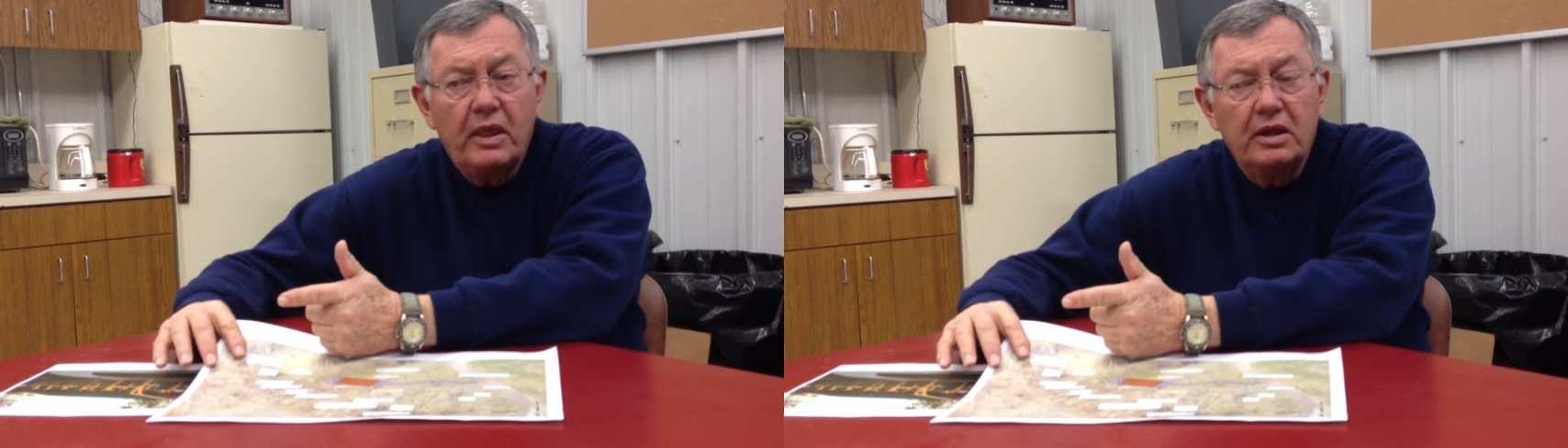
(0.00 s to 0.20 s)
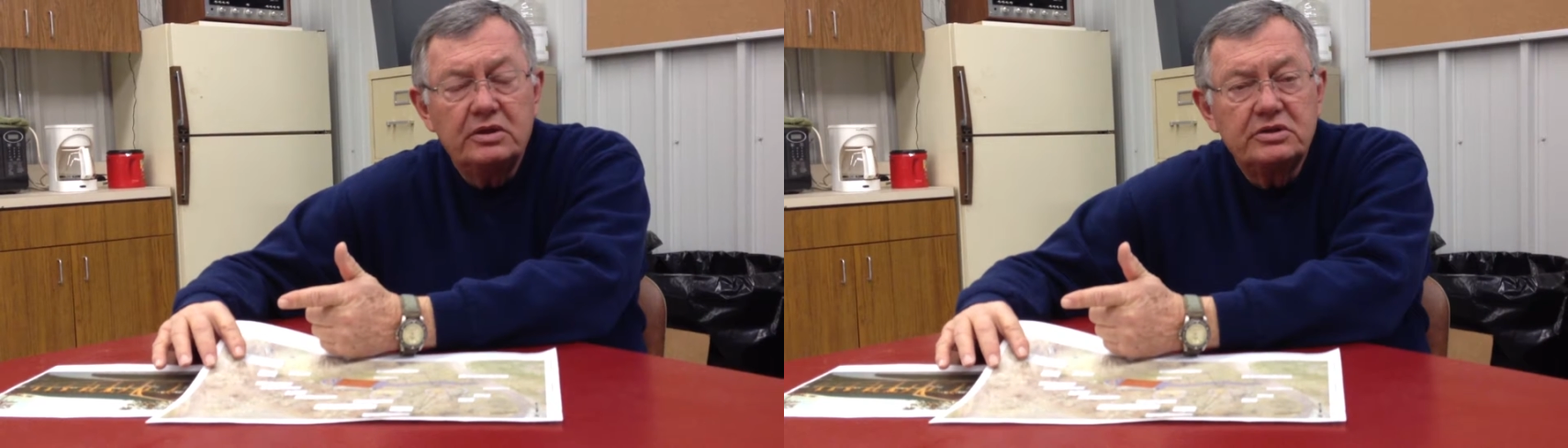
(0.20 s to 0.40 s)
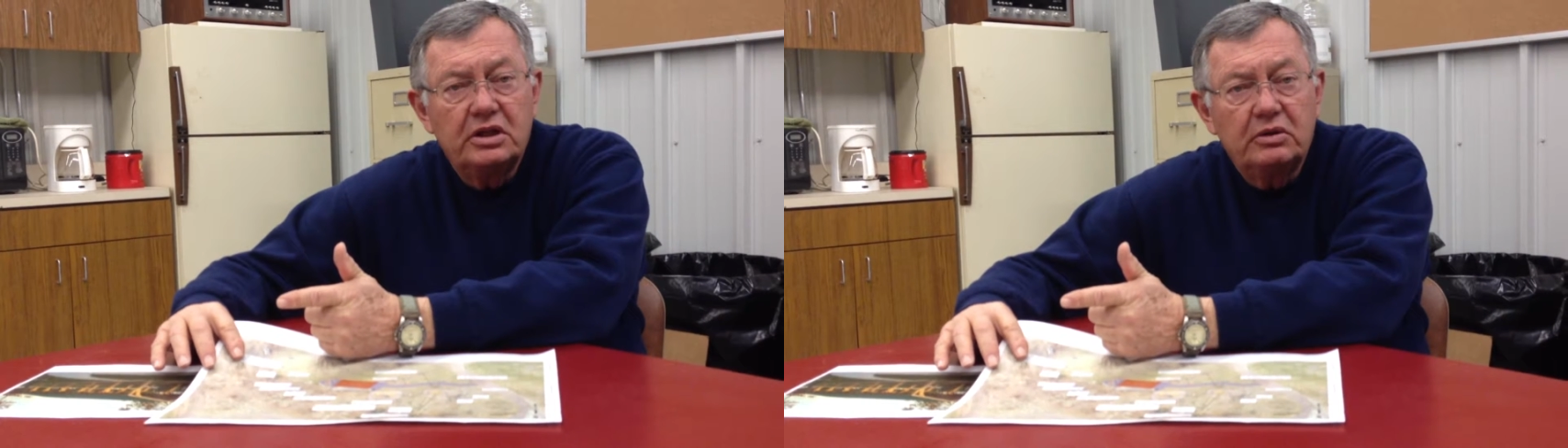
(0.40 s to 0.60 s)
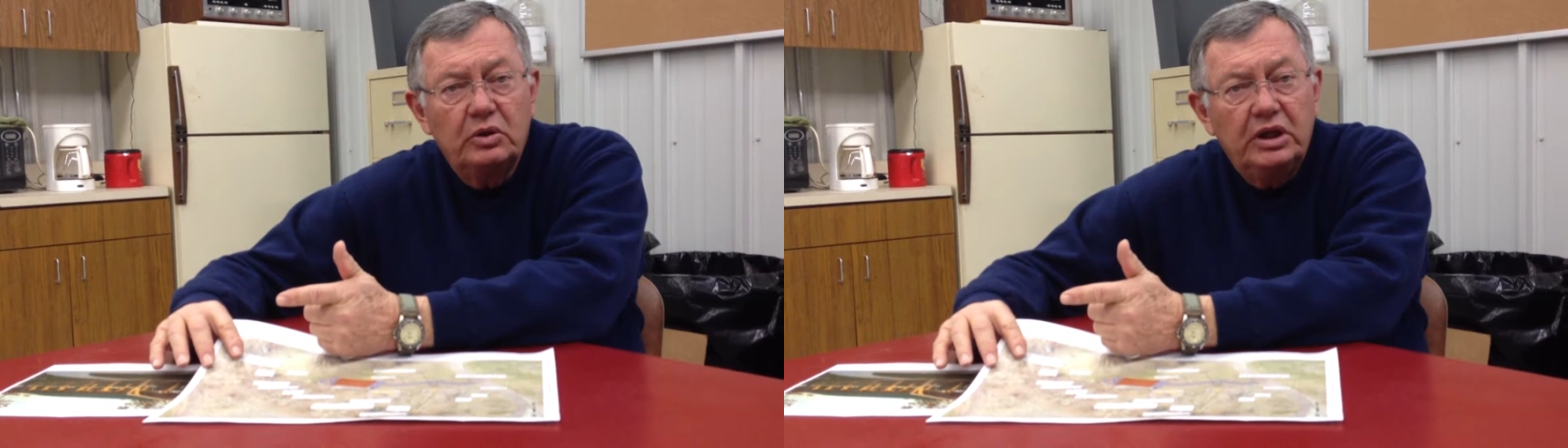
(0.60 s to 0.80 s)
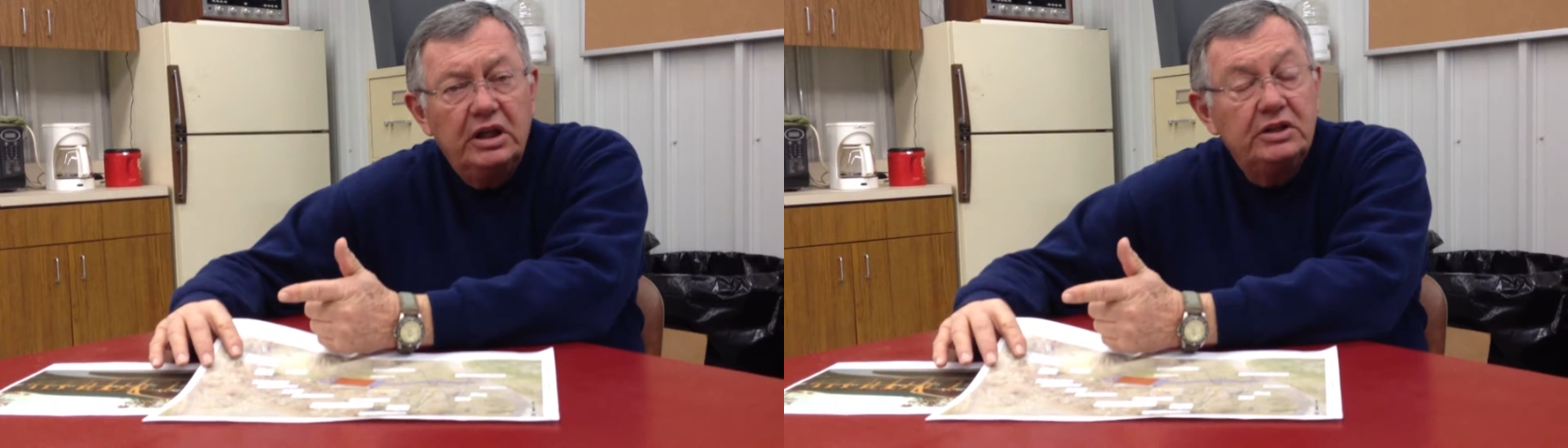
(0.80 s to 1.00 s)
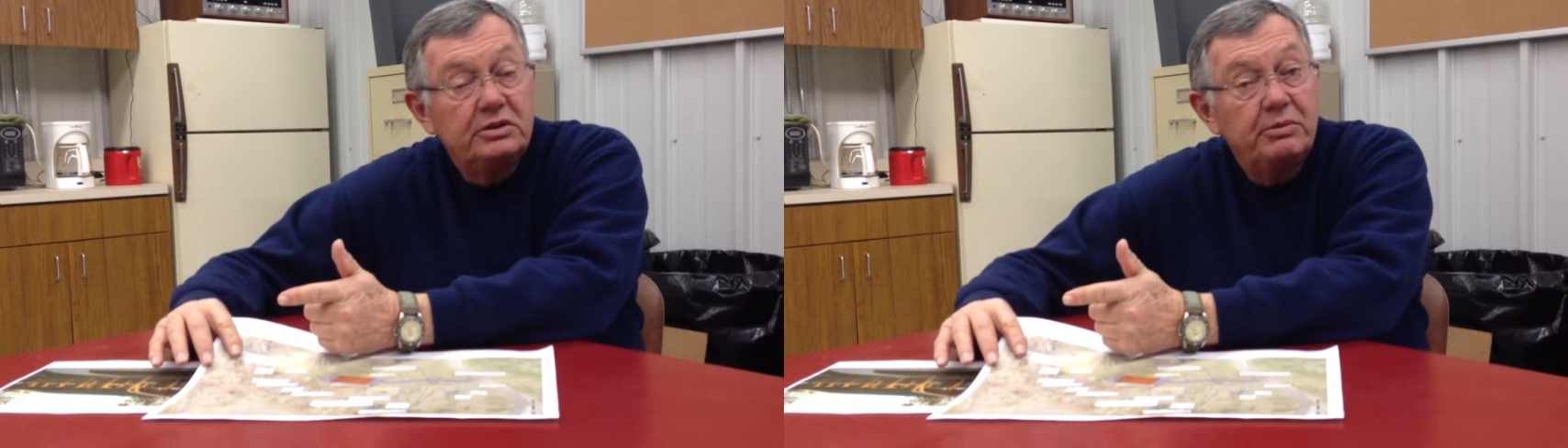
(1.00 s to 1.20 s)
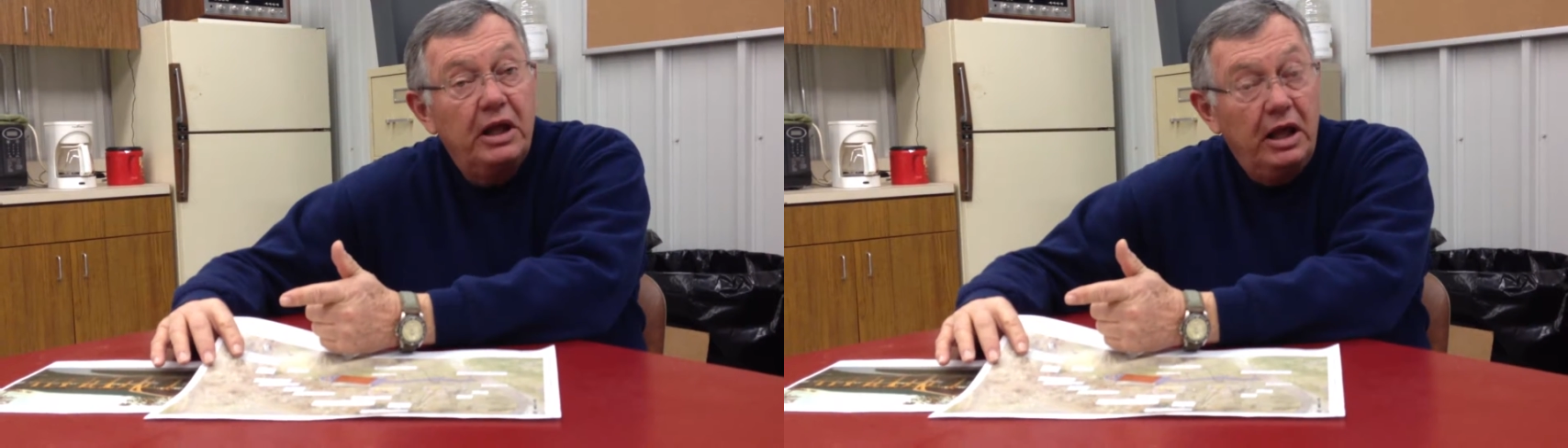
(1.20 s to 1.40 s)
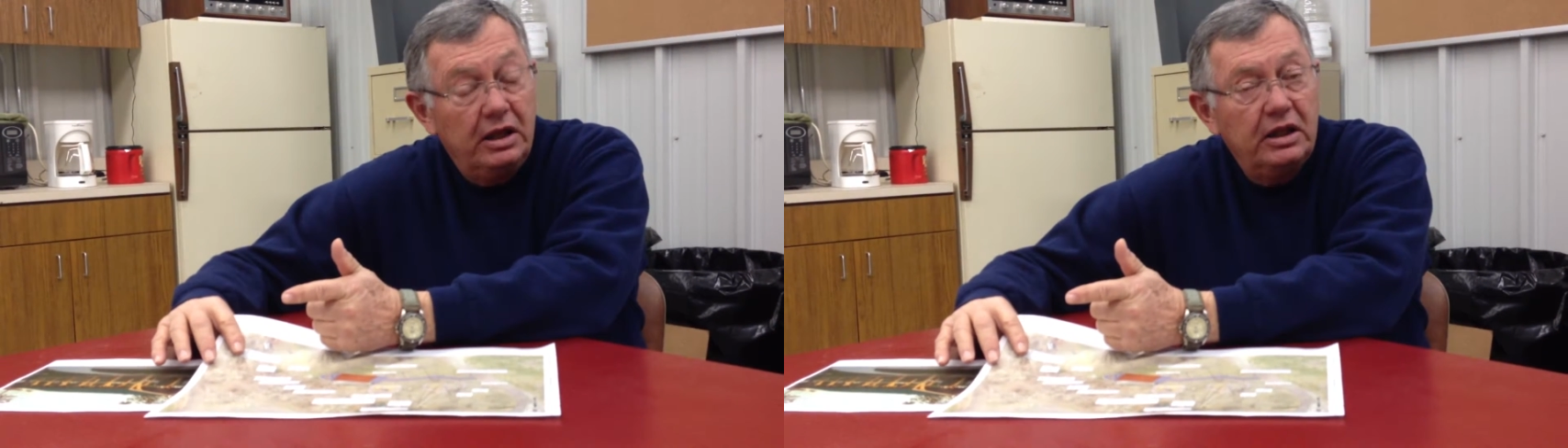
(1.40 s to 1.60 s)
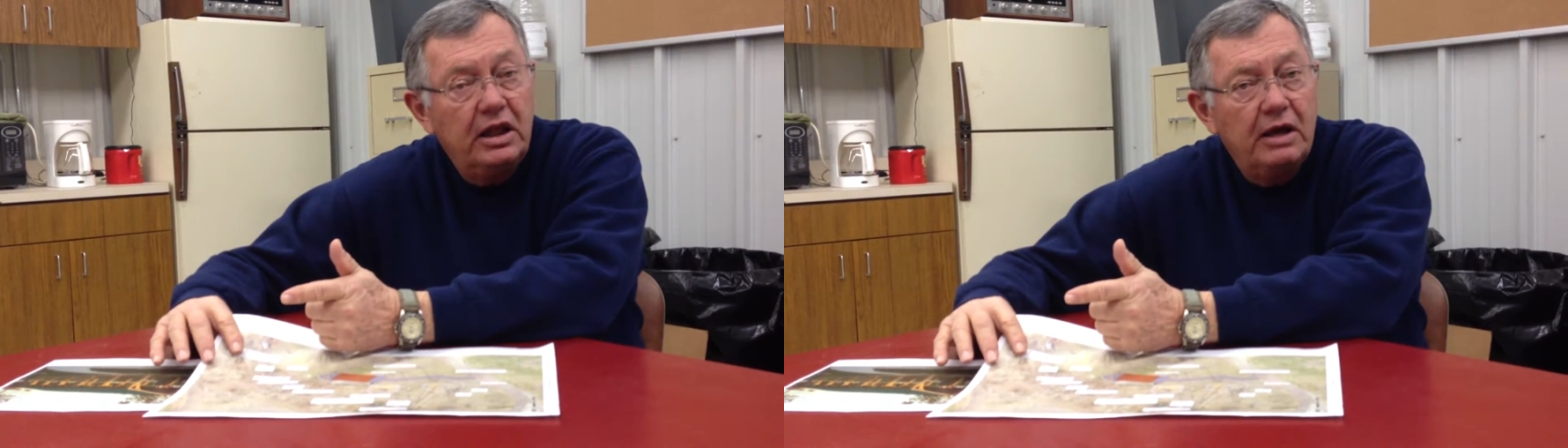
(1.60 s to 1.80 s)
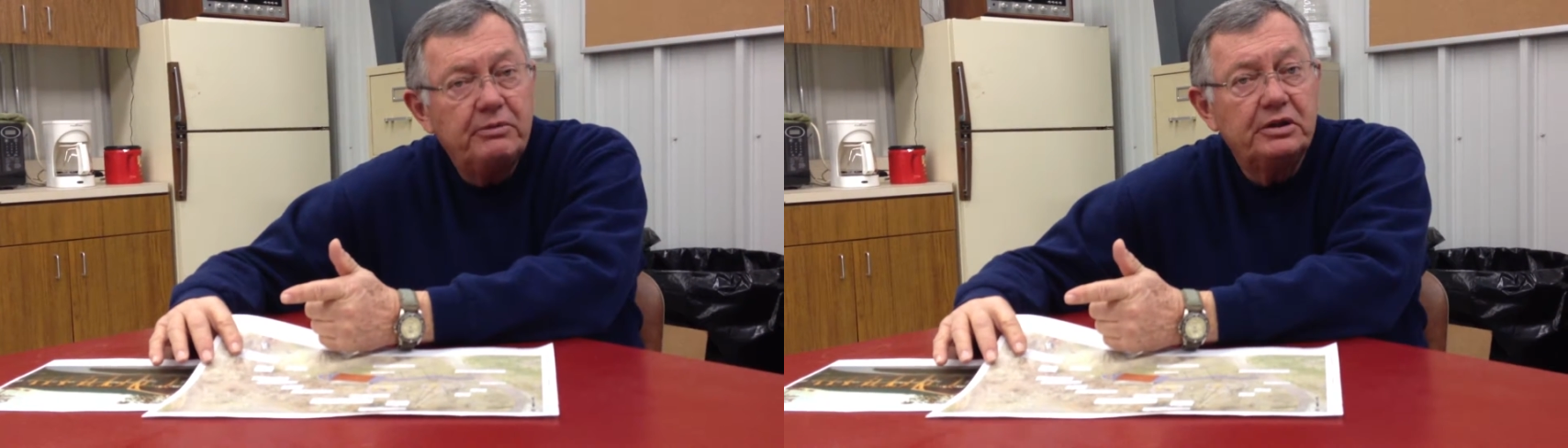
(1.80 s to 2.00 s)
it needs to be
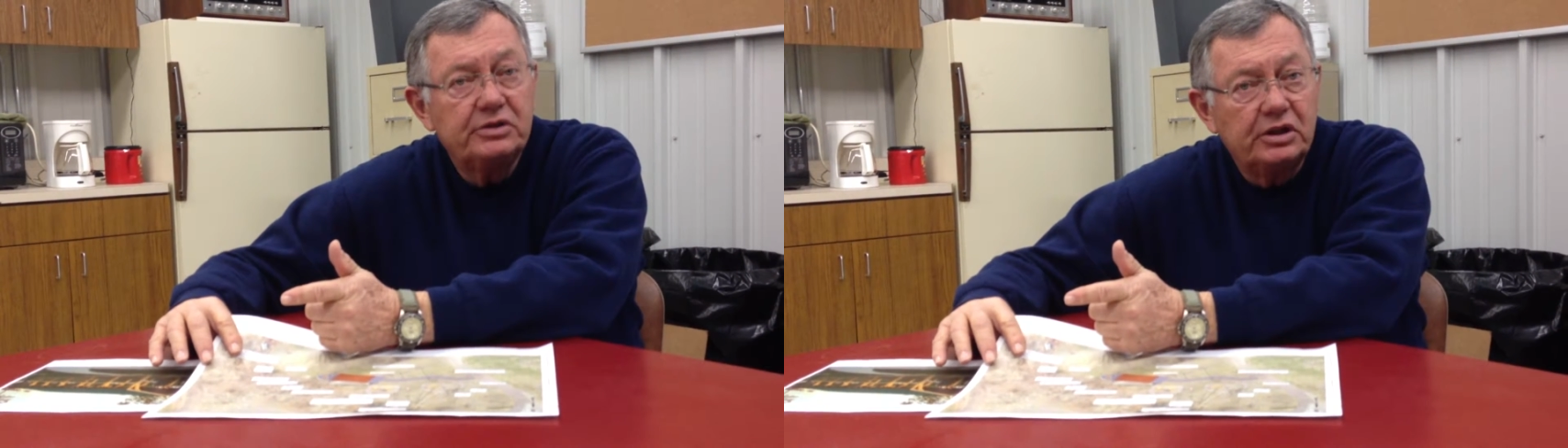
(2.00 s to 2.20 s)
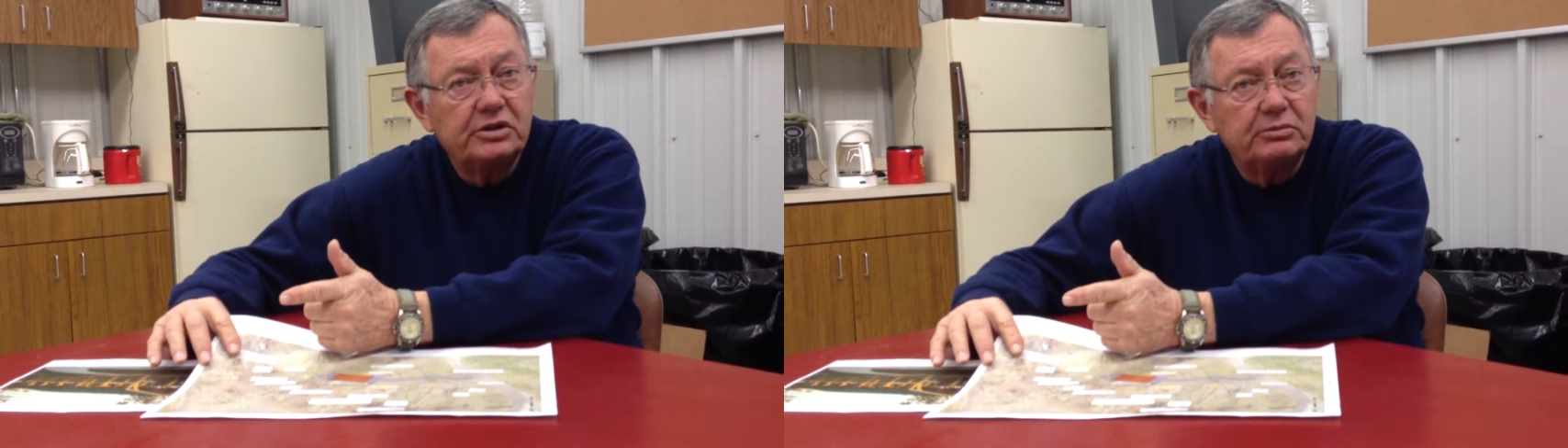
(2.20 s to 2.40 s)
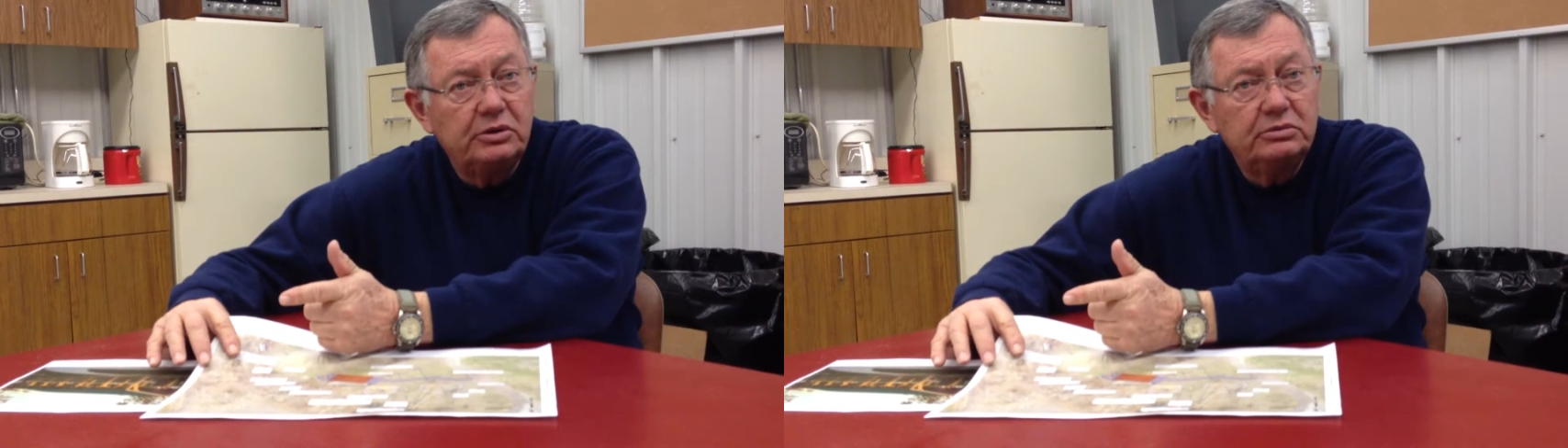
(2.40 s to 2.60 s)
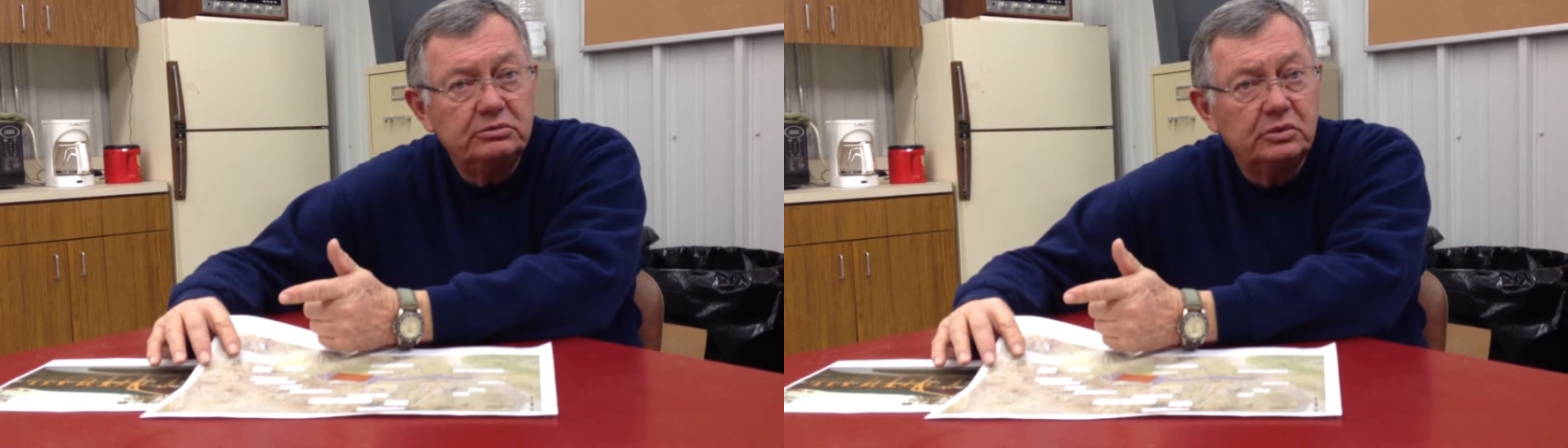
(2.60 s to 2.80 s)
handicapped accessible,